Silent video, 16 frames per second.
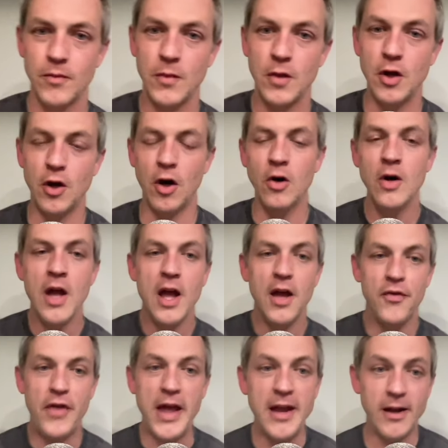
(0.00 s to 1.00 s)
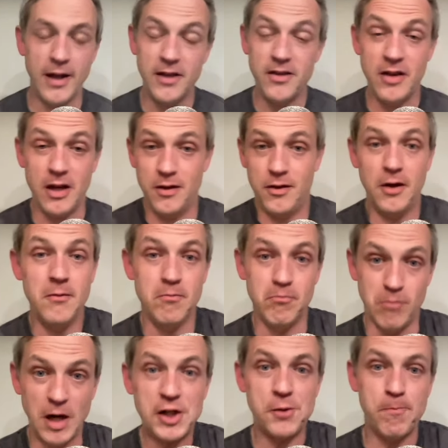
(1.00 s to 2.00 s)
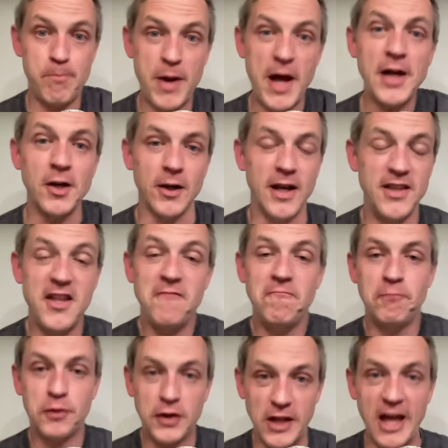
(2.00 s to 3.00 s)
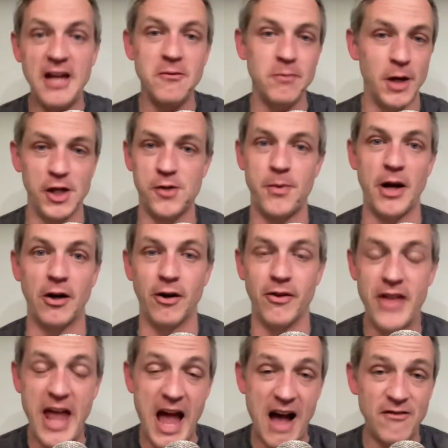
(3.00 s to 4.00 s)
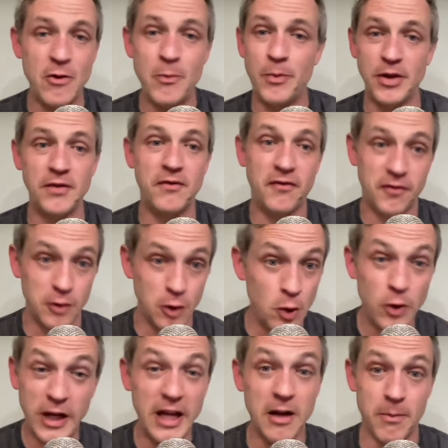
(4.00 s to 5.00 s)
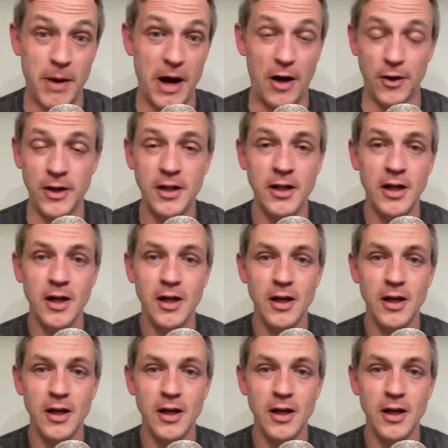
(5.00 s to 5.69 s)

You know, they and they're much better, and they've played much better, and they haven't been fluky about it.